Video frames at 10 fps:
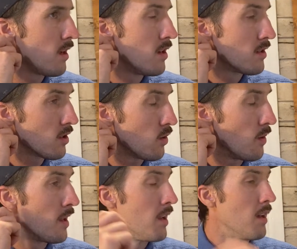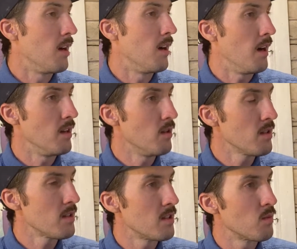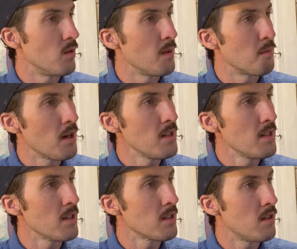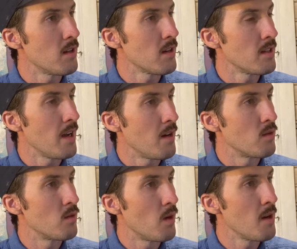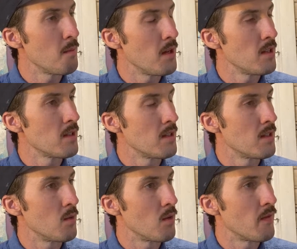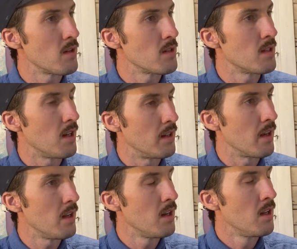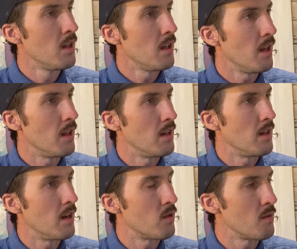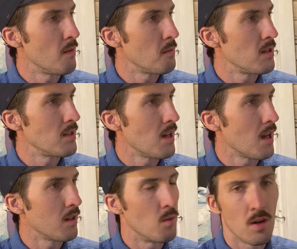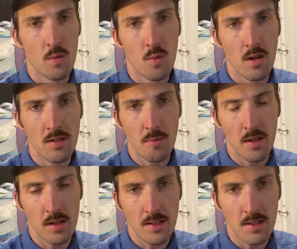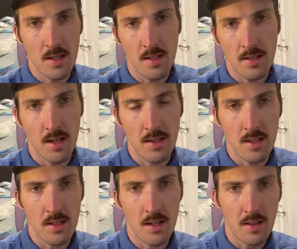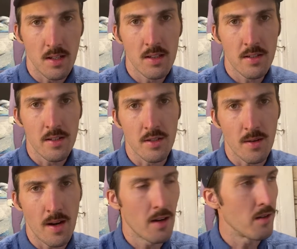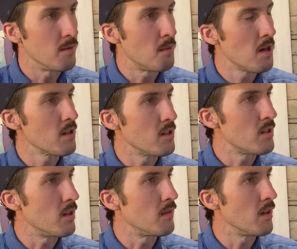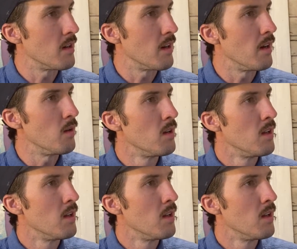So, uh, I noticed this one. The price has gone down quite a bit since they were first selling it, and uh, I don't remember exactly what it was, but let's say it's on the, uh, the clearance rack or the bargain shelf right now.